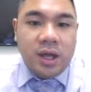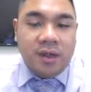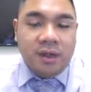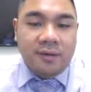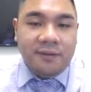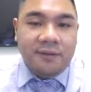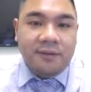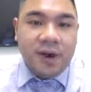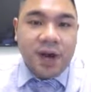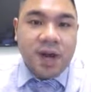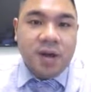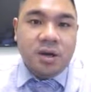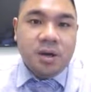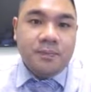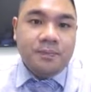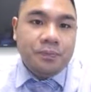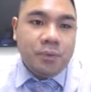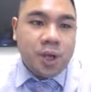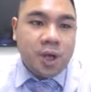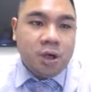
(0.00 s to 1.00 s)
fund,
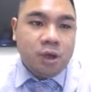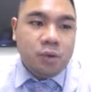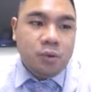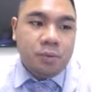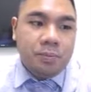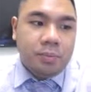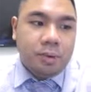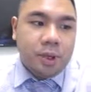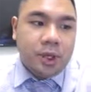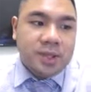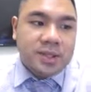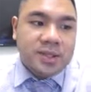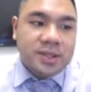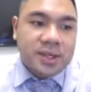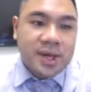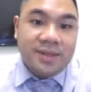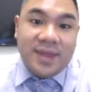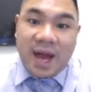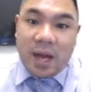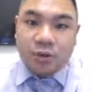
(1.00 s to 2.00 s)
and you would put
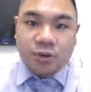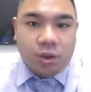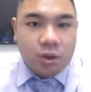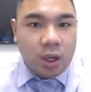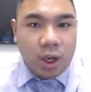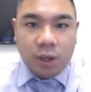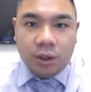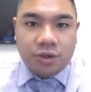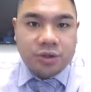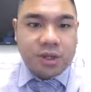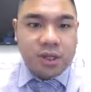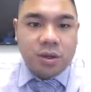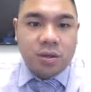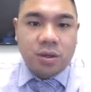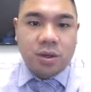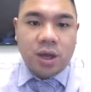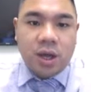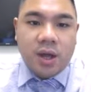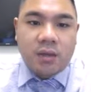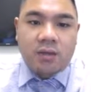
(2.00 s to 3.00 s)
$1,000
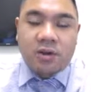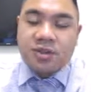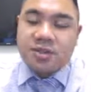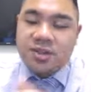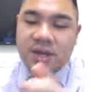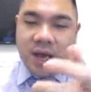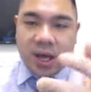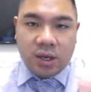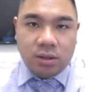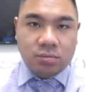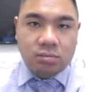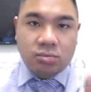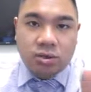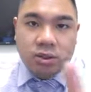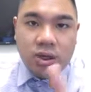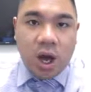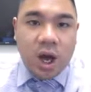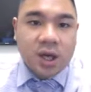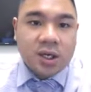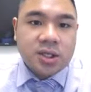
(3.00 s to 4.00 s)
in, and there's 10
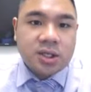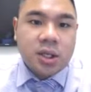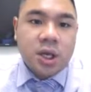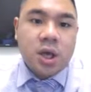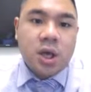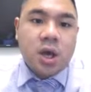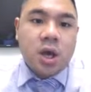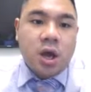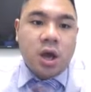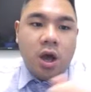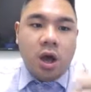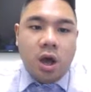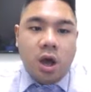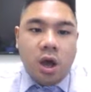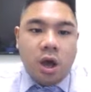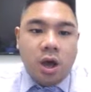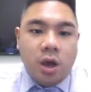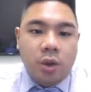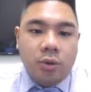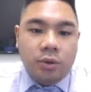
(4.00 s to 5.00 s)
stocks.
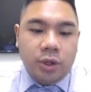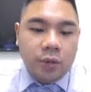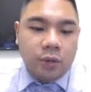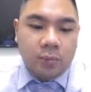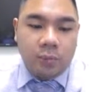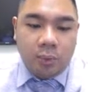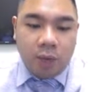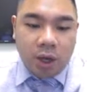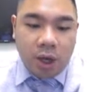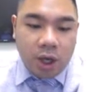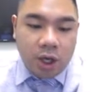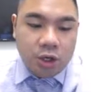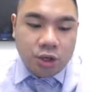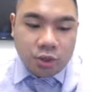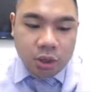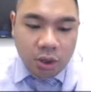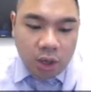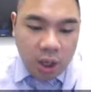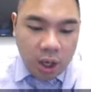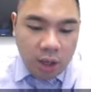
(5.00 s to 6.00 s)
You would put
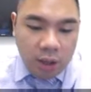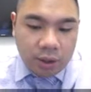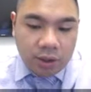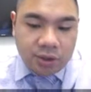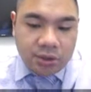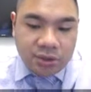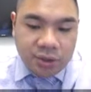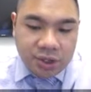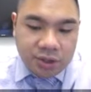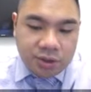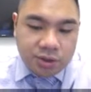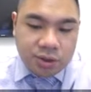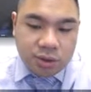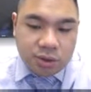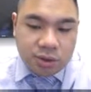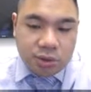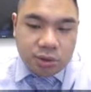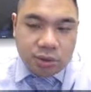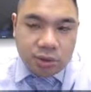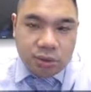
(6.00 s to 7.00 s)
$100
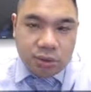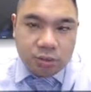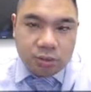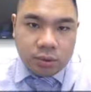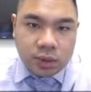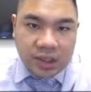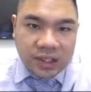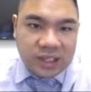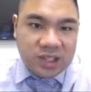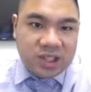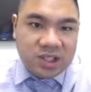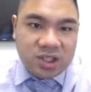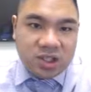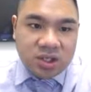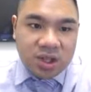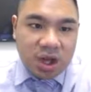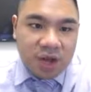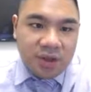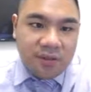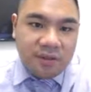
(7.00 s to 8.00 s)
into
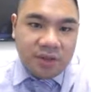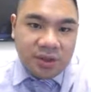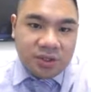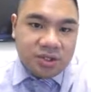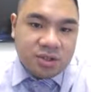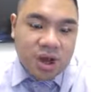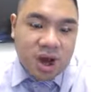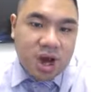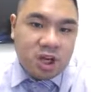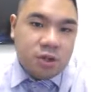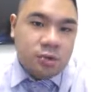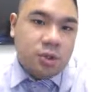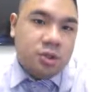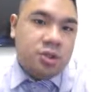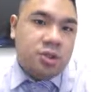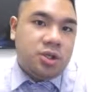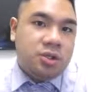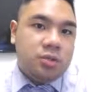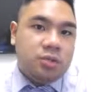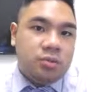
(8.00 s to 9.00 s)
each of the stocks,
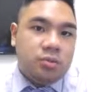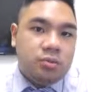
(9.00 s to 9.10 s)
which is